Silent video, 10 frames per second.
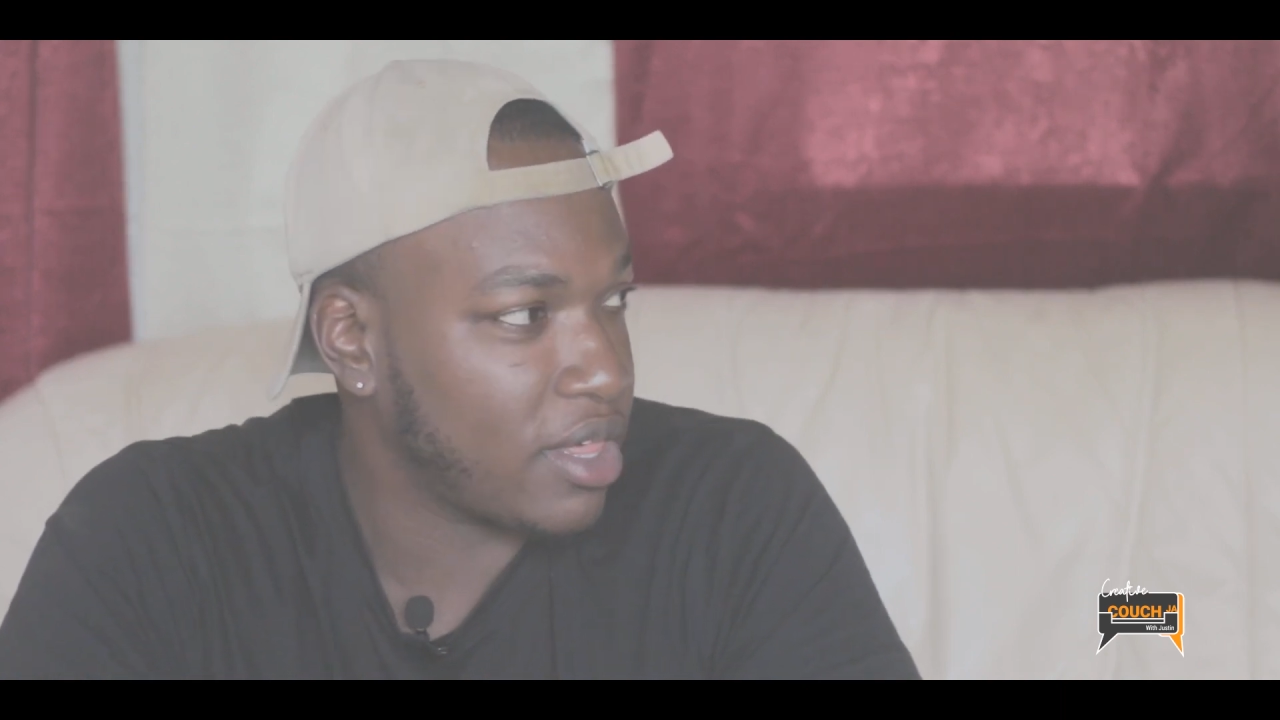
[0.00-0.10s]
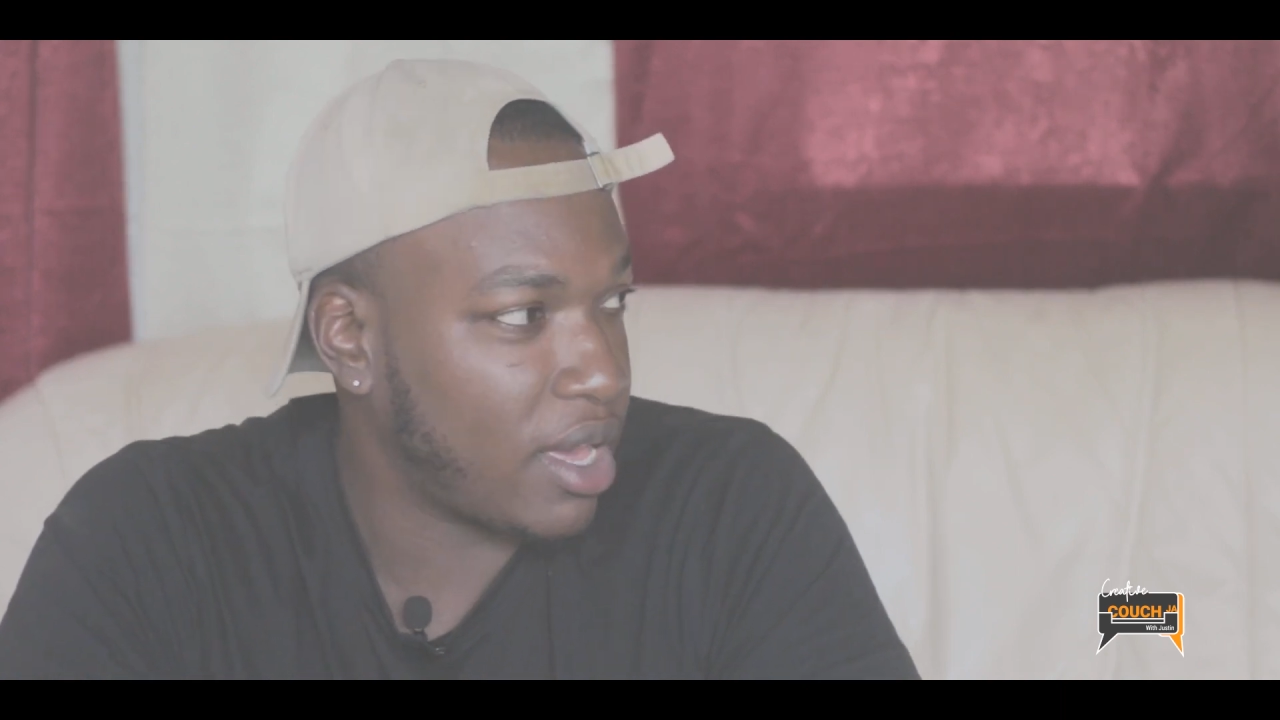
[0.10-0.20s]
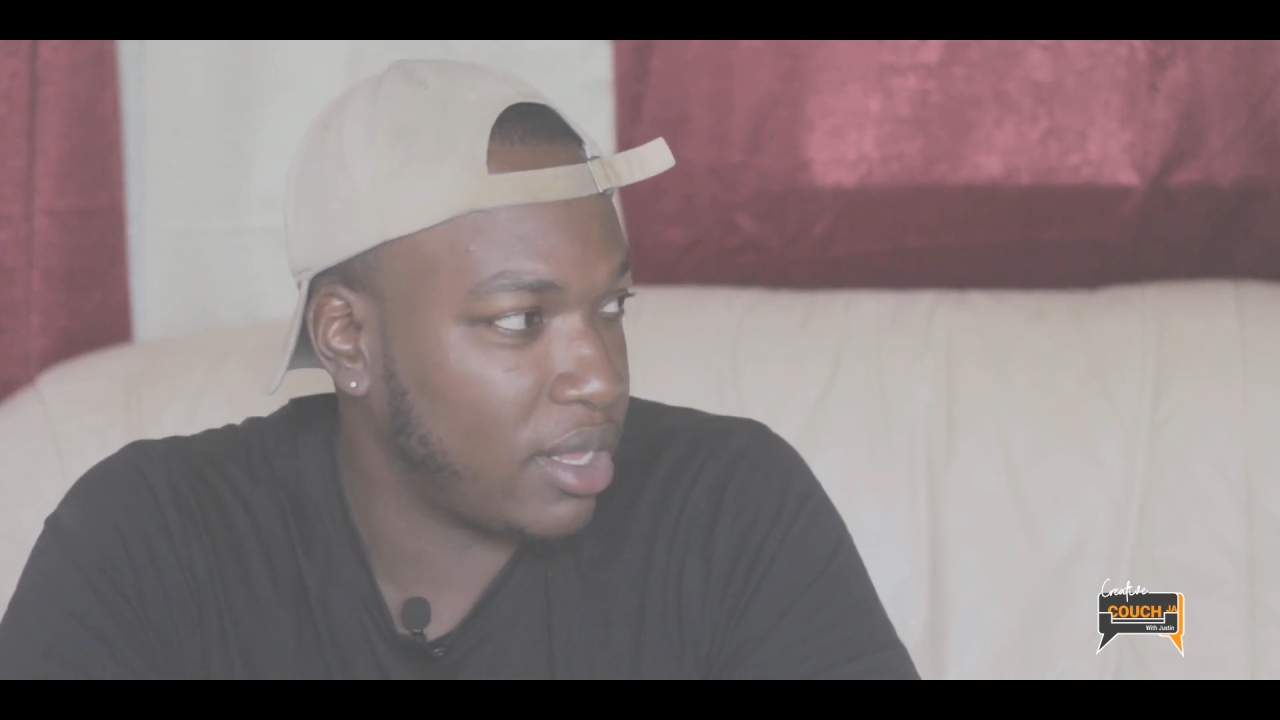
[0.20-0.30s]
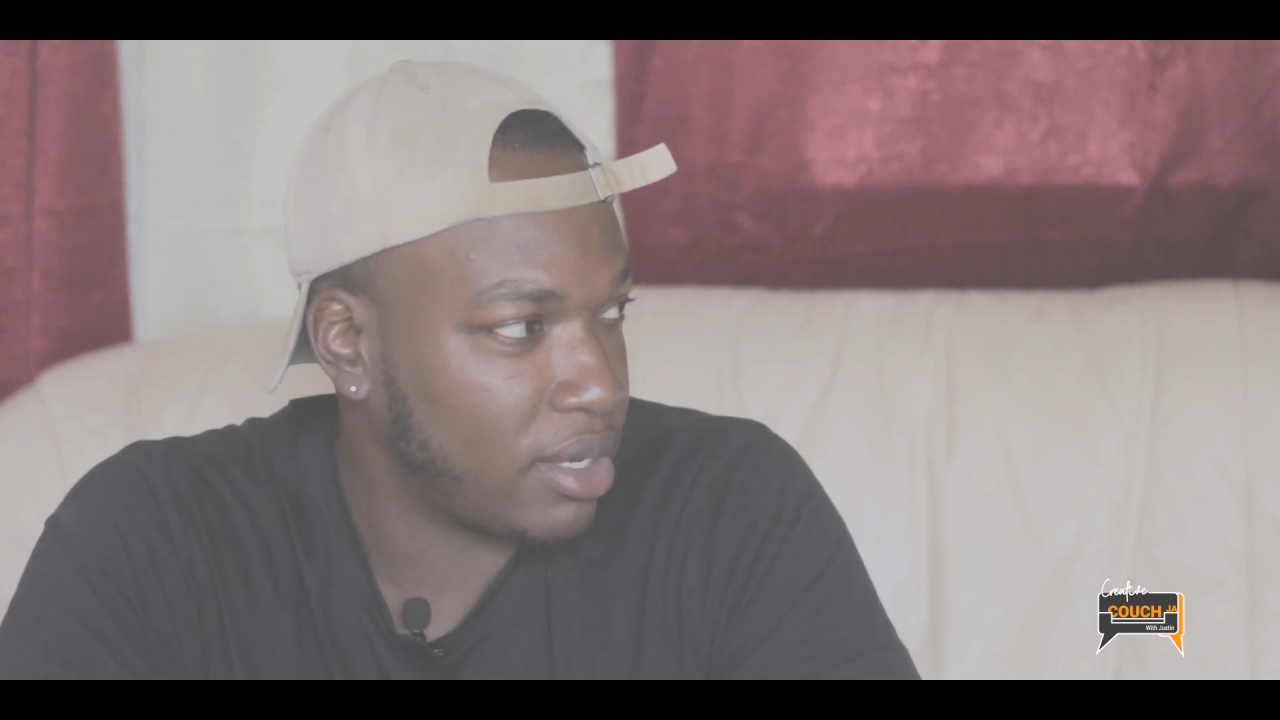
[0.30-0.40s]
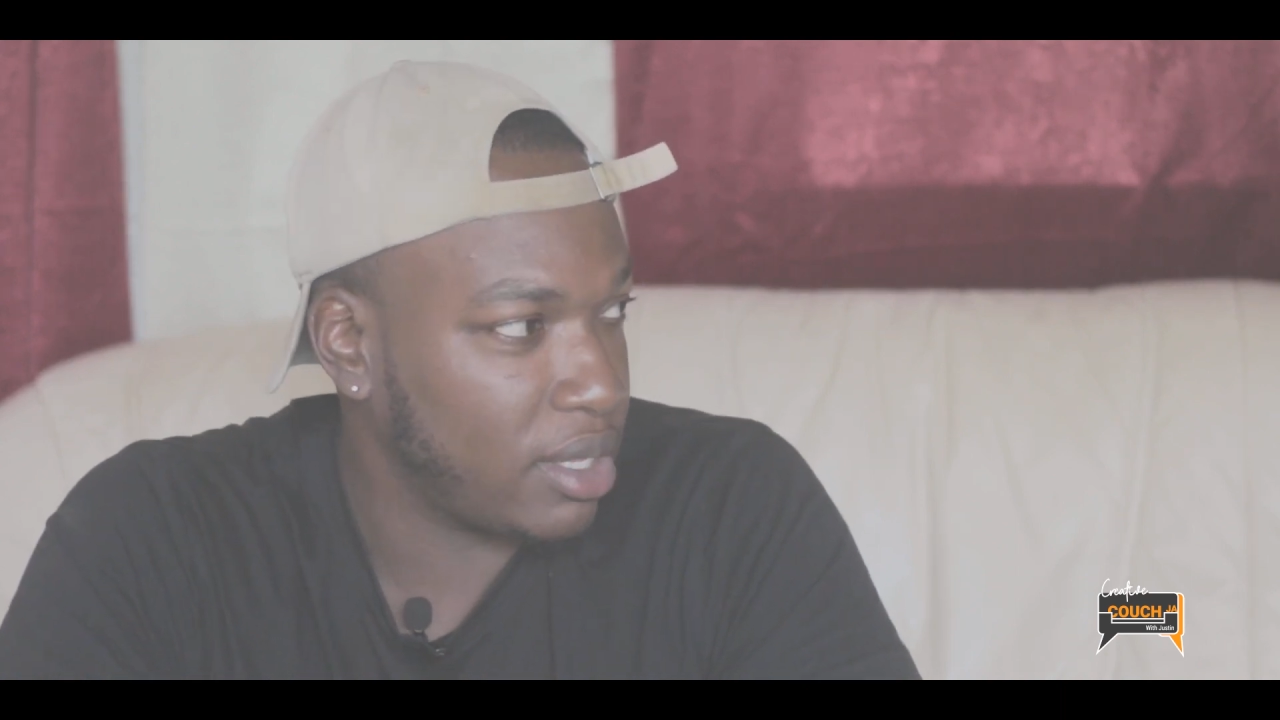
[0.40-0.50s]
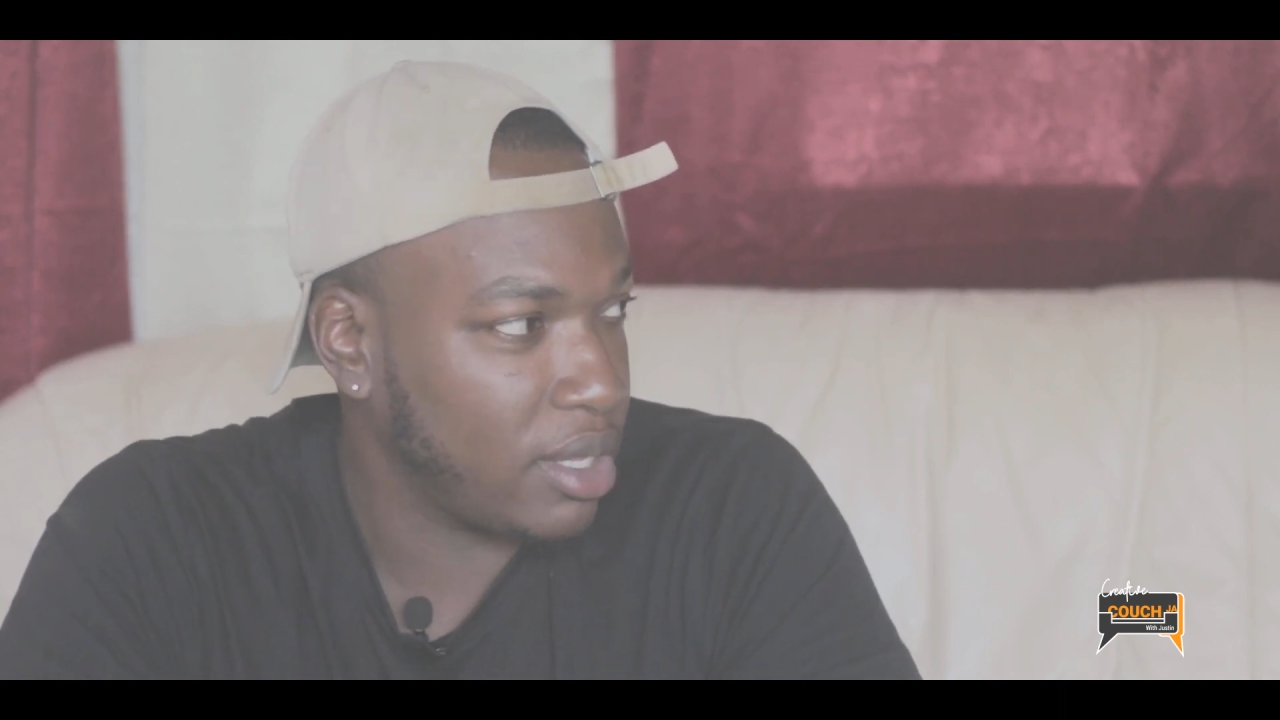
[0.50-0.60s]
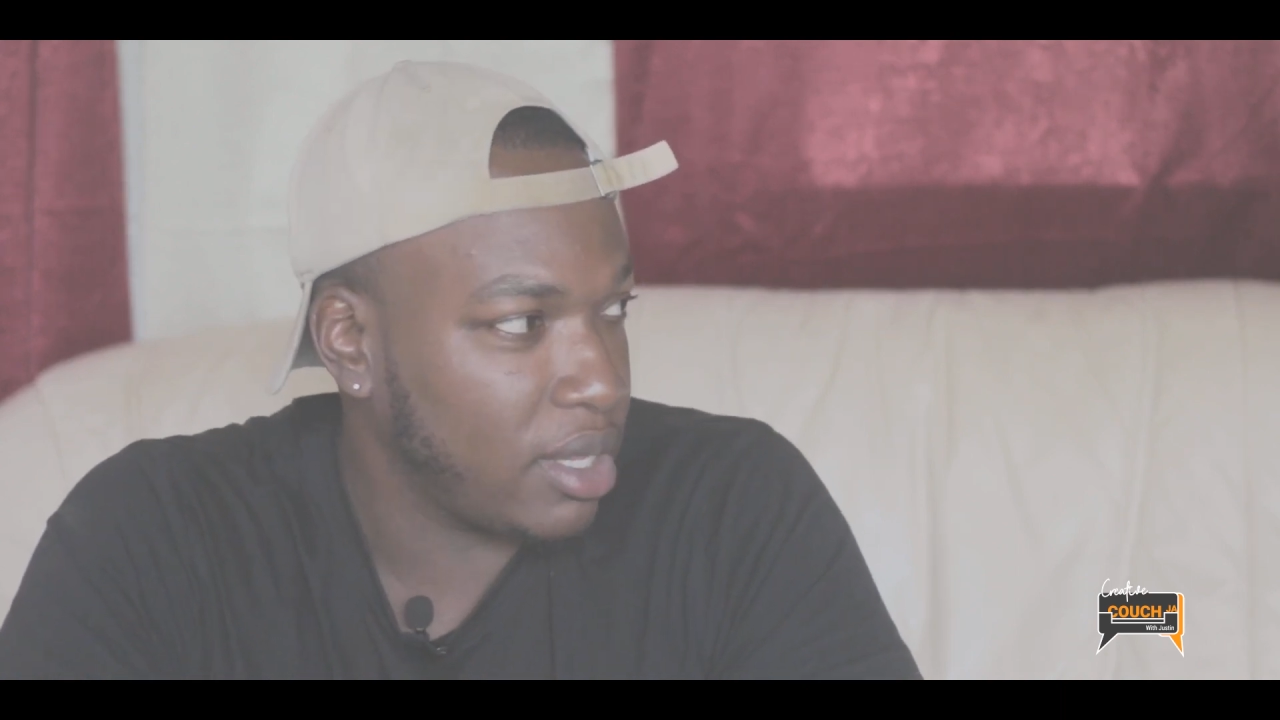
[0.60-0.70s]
a child.